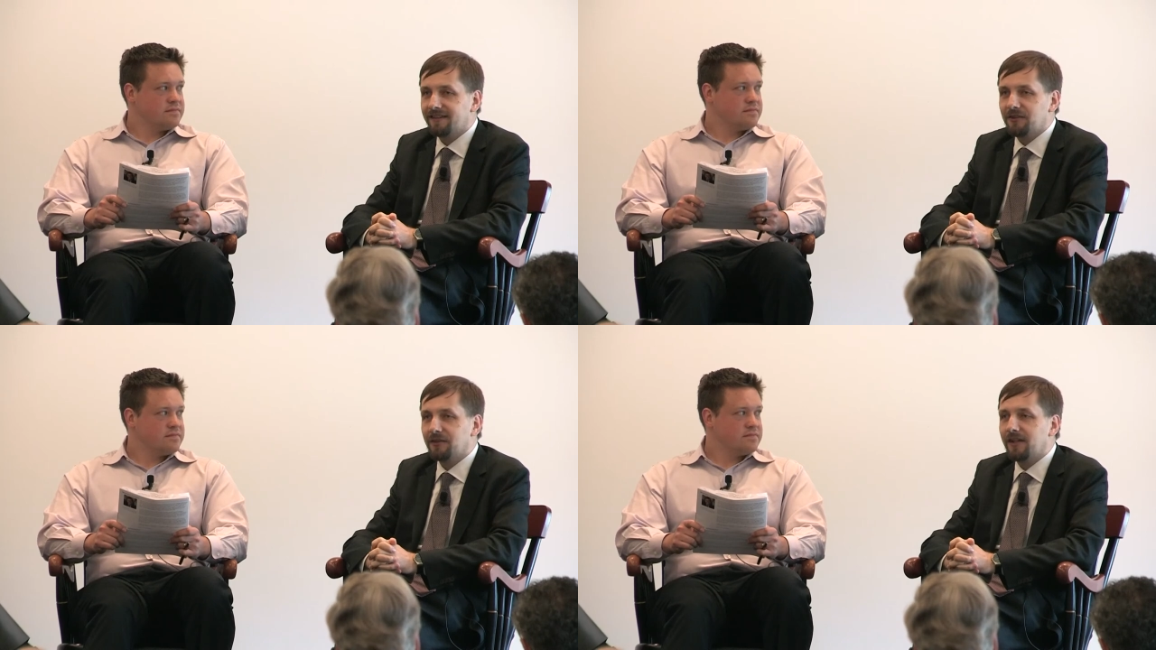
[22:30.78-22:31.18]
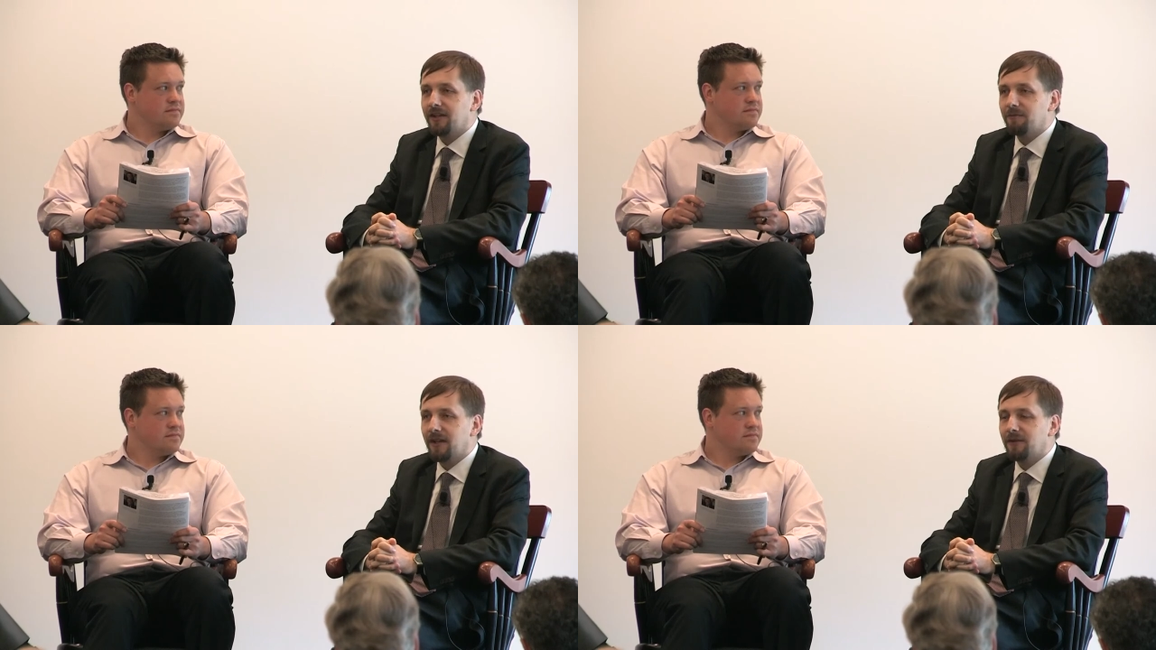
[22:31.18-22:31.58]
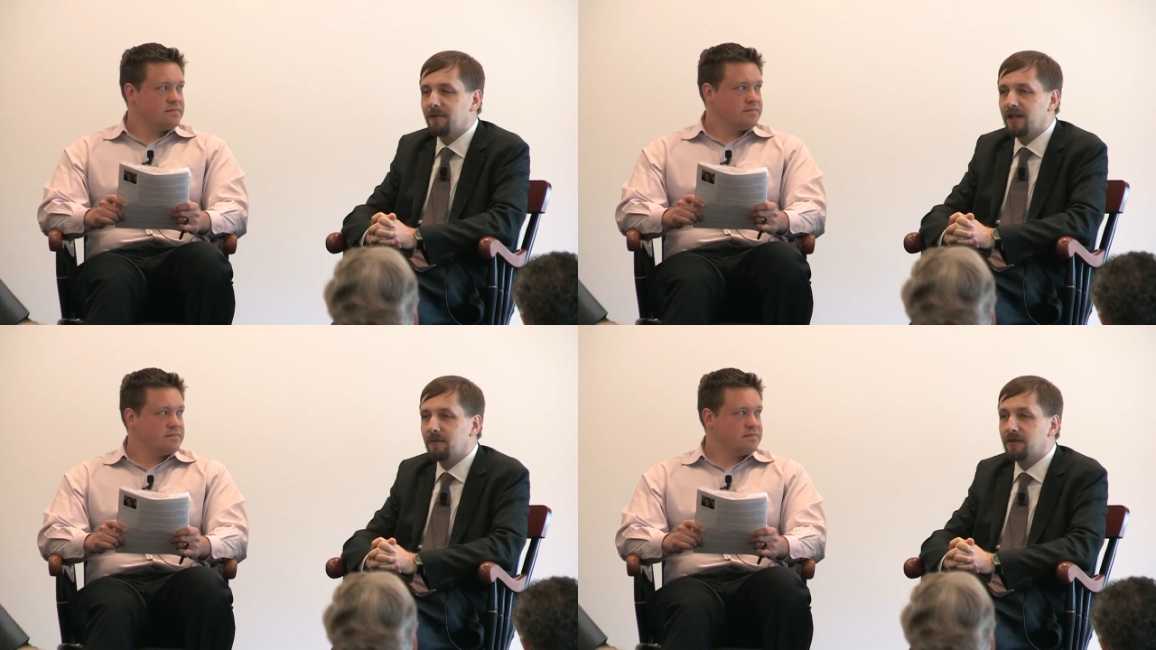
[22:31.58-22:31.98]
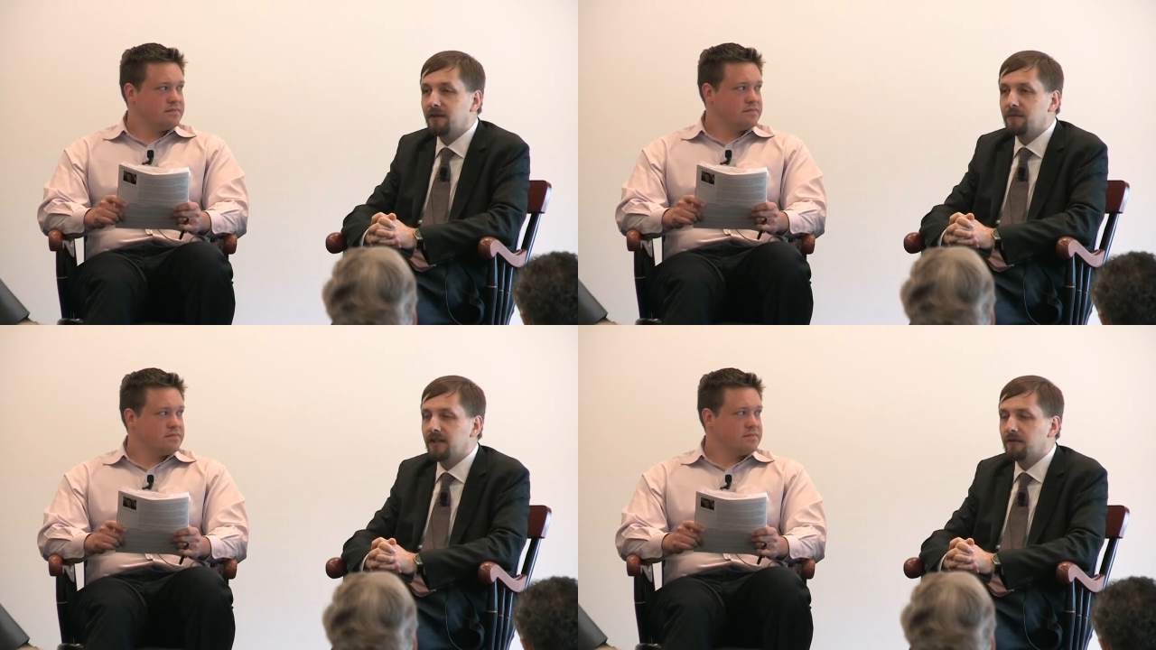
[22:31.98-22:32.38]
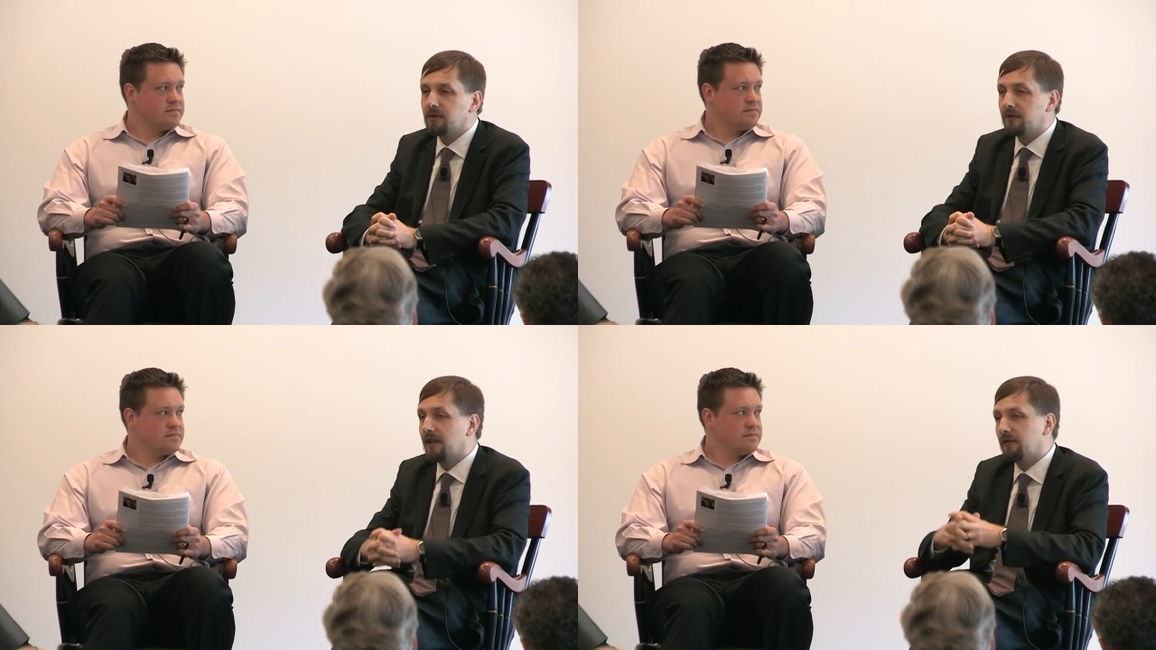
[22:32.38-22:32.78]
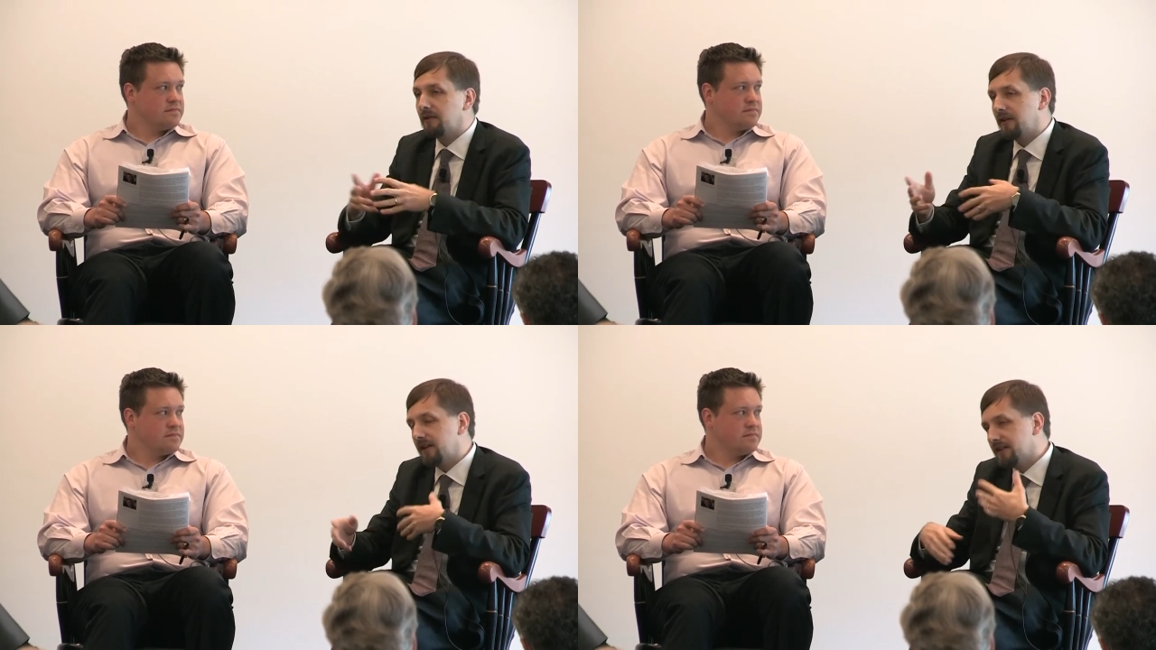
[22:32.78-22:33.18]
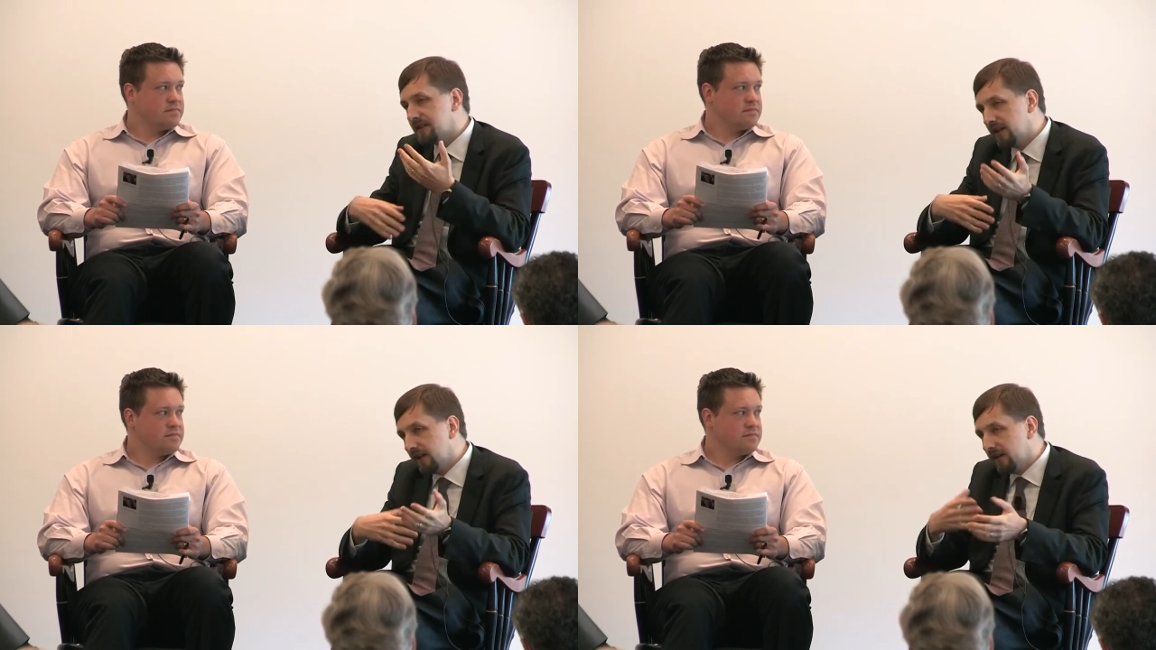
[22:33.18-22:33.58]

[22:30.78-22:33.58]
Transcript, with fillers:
Speaker 1: you know, they can make the payment to themselves. So that requires